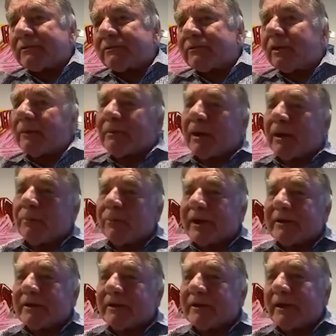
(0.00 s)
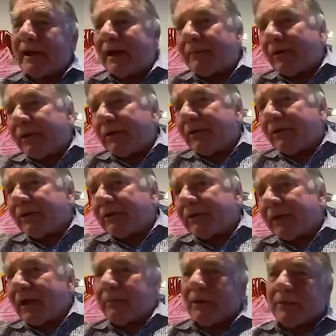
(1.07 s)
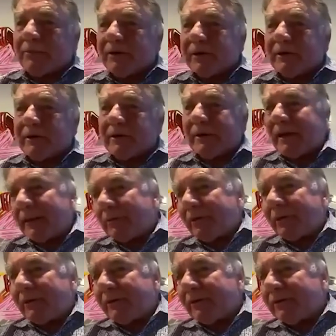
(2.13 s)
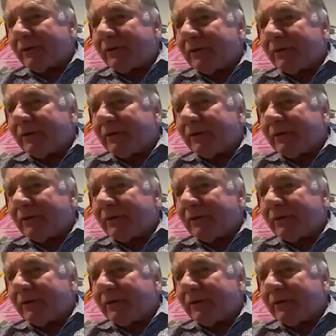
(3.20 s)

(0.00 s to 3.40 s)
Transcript: Well, am I pregnant? Am I not? Am I pregnant? Am I not?